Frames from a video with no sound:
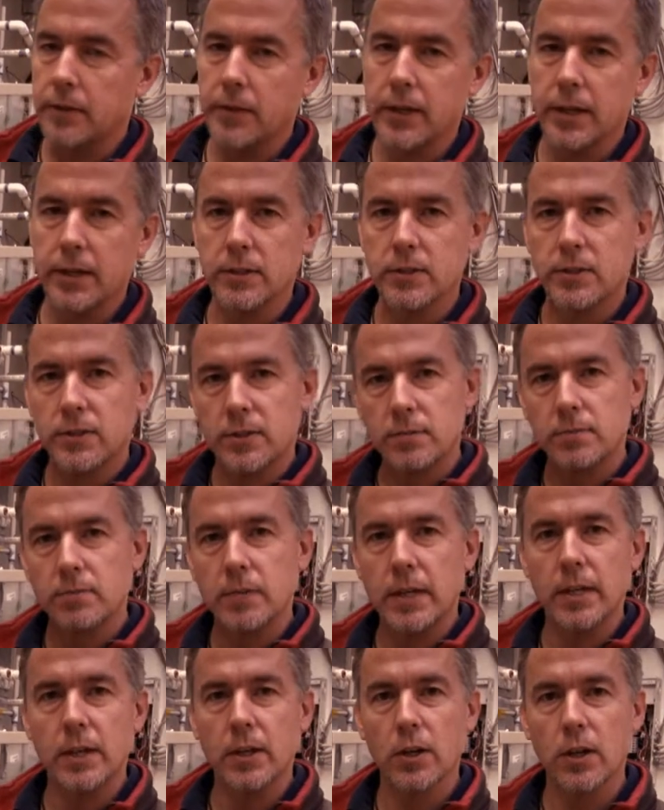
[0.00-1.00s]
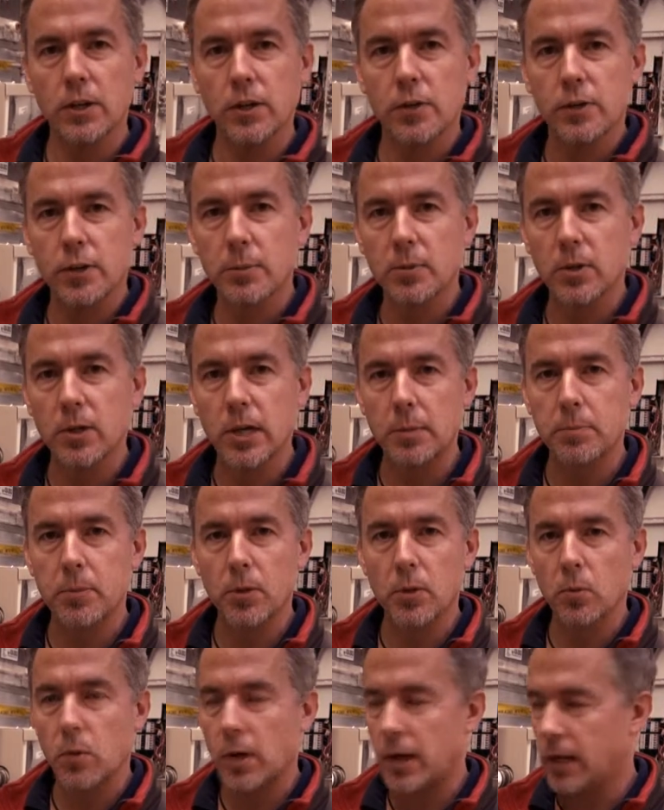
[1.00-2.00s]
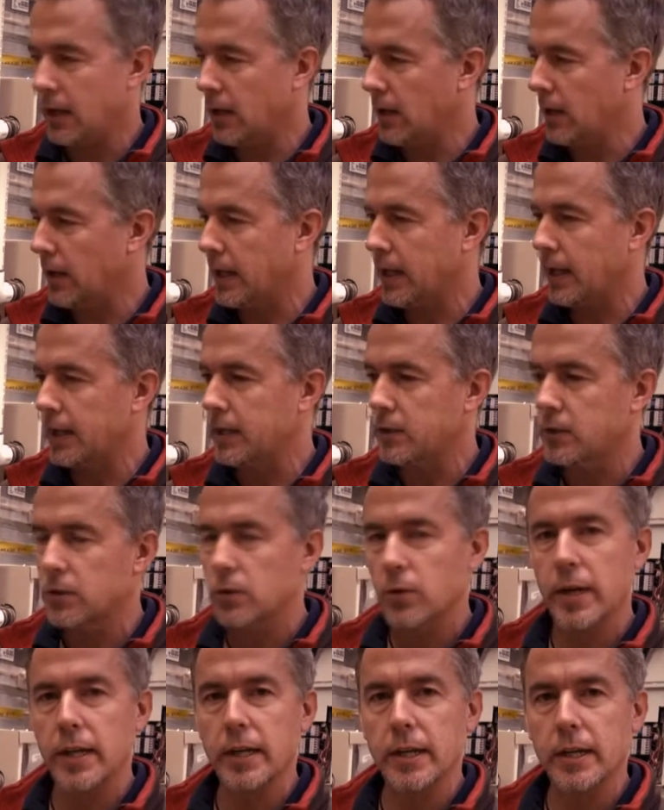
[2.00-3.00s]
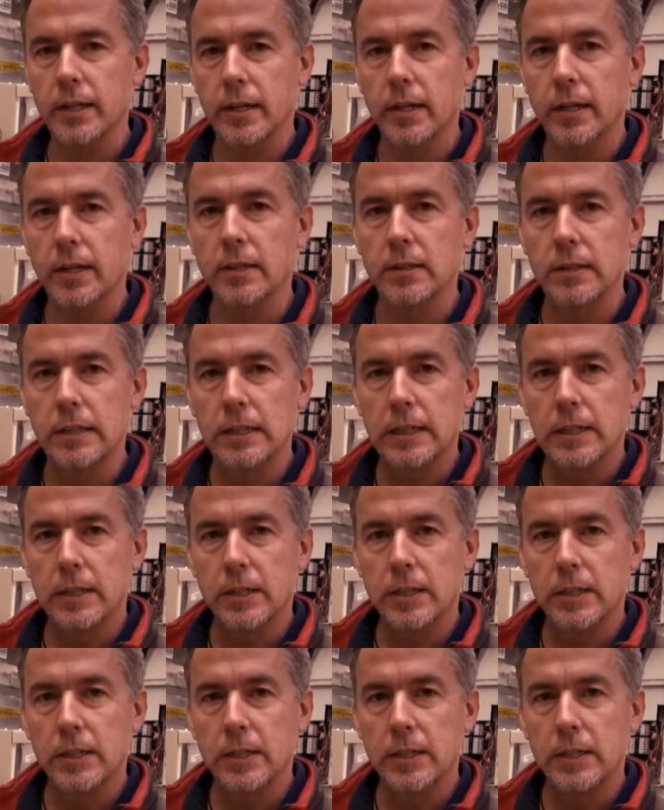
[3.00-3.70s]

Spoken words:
that it's hitting on your thermocouple well and creating a